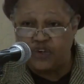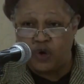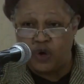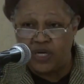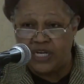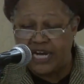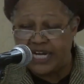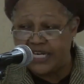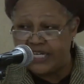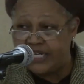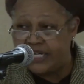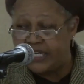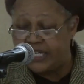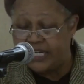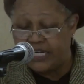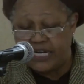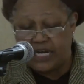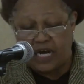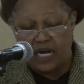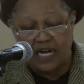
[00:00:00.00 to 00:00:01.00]
saw that in
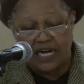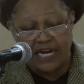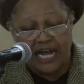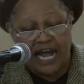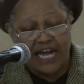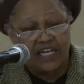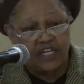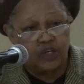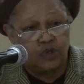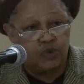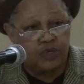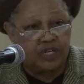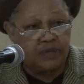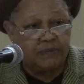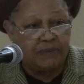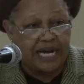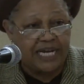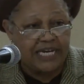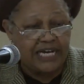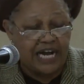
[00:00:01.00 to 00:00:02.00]
an article
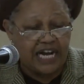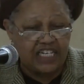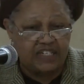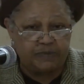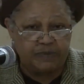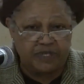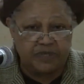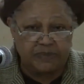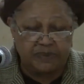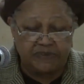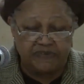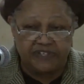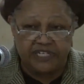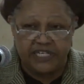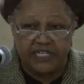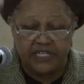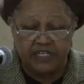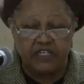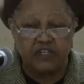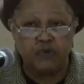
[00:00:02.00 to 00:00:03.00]
written by the Archbishop of
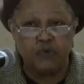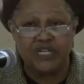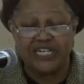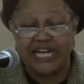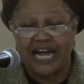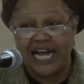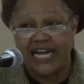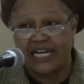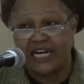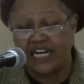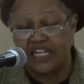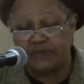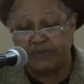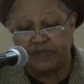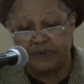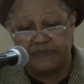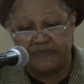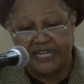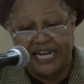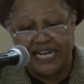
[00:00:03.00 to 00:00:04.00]
the retired
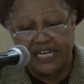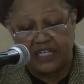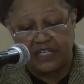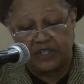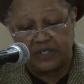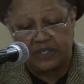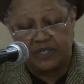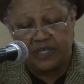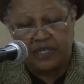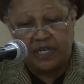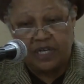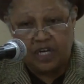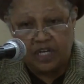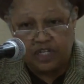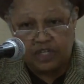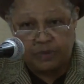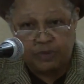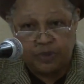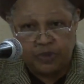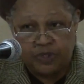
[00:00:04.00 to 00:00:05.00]
Archbishop of the Anglican
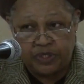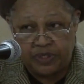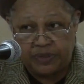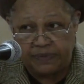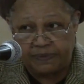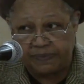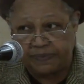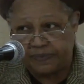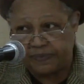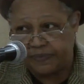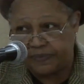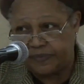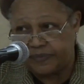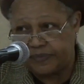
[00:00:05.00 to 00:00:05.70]
Communion,